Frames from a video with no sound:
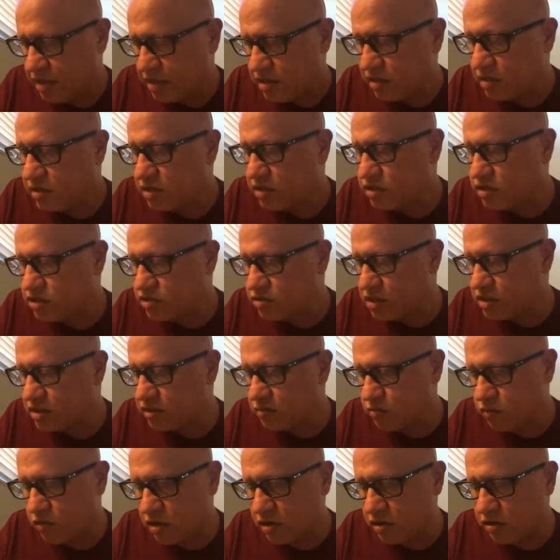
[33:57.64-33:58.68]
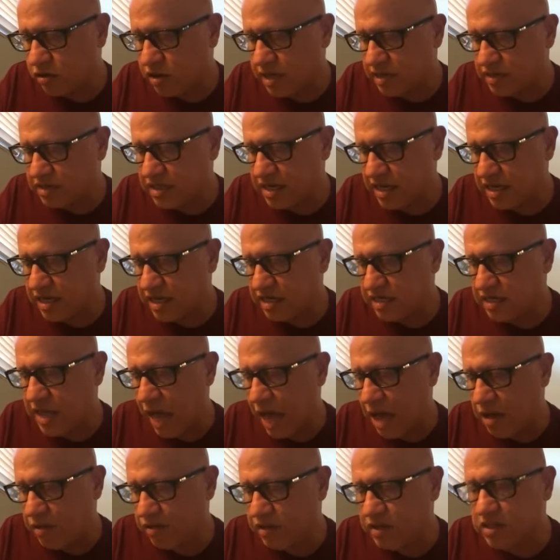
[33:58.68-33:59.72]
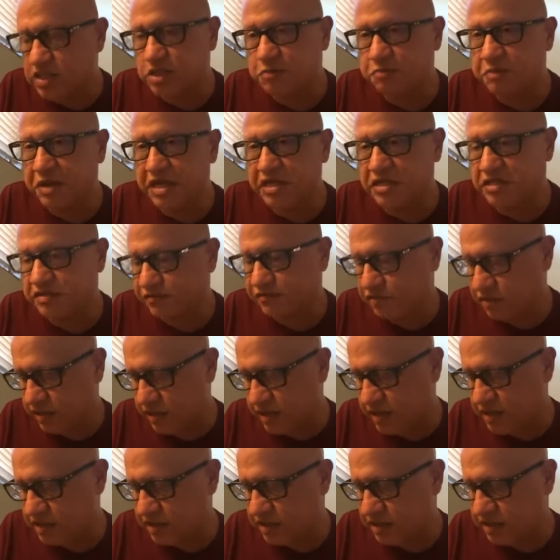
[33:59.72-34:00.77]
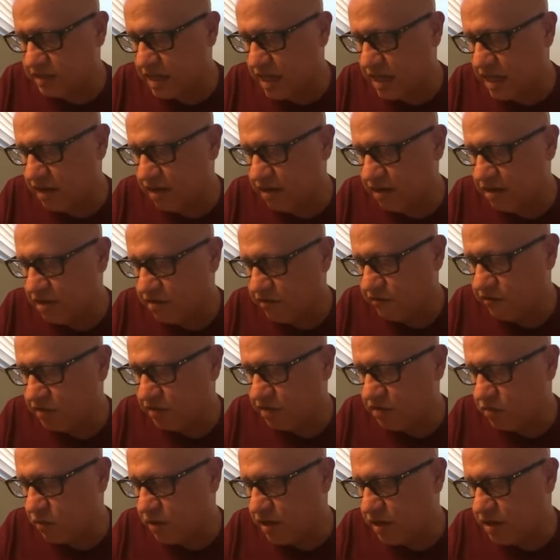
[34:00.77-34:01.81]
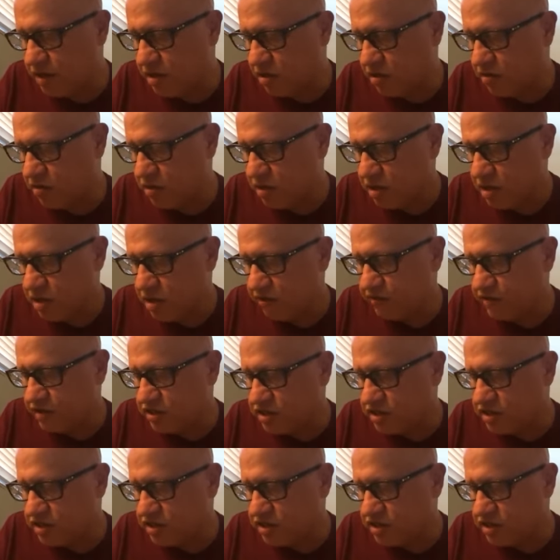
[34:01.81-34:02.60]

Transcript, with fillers: the construction worker had taken down the space for lease sign from the window of the